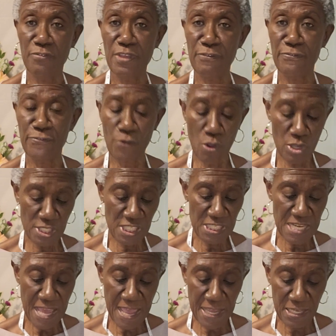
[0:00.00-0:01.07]
front
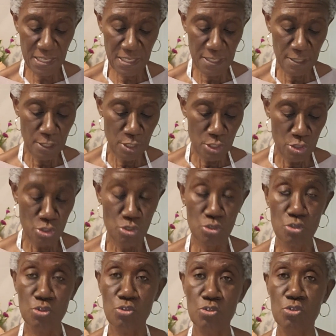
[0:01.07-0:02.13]
neck
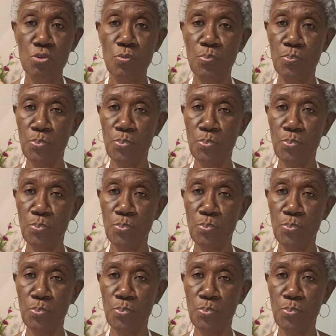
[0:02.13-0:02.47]
to